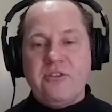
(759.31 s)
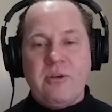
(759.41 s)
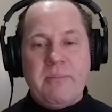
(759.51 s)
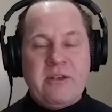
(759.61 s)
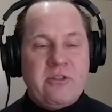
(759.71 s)
to
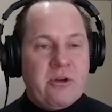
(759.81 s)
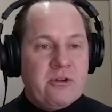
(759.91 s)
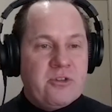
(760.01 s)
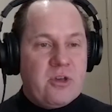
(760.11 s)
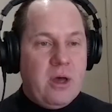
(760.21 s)

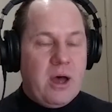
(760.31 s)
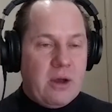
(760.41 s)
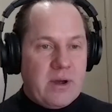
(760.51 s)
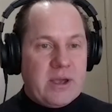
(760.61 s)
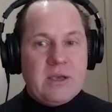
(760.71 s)
Maslow's
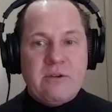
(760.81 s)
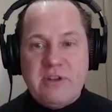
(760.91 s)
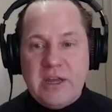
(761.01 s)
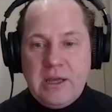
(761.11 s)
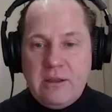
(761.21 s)
hierarchy of
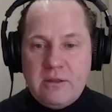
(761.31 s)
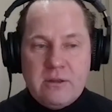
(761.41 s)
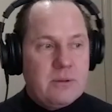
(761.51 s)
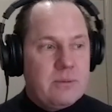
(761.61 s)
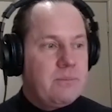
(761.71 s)
needs?